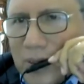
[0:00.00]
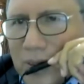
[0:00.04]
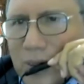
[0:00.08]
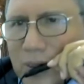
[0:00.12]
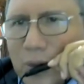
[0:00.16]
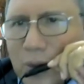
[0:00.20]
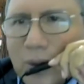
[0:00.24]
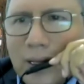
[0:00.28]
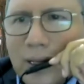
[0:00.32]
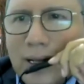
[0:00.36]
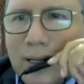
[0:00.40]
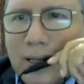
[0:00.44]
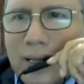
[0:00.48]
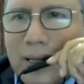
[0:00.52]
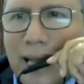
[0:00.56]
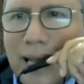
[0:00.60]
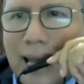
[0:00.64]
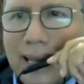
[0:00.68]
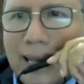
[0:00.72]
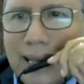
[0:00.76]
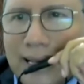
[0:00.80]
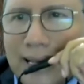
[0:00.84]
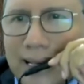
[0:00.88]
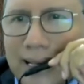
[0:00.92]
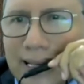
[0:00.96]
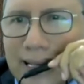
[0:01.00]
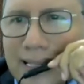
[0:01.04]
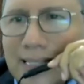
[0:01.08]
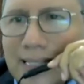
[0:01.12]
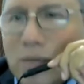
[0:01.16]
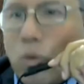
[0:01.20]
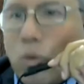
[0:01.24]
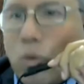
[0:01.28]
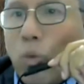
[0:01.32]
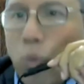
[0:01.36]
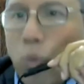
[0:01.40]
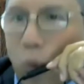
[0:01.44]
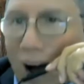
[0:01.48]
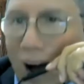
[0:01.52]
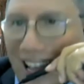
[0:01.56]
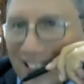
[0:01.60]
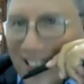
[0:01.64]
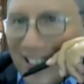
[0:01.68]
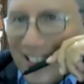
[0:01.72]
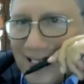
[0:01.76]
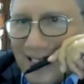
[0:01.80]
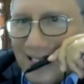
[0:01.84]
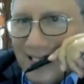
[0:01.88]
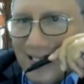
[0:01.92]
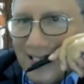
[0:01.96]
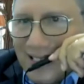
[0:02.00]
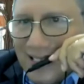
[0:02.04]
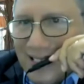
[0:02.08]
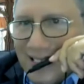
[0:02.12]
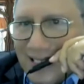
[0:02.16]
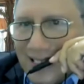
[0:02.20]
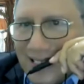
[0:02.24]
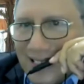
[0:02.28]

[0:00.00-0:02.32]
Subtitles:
so that at least once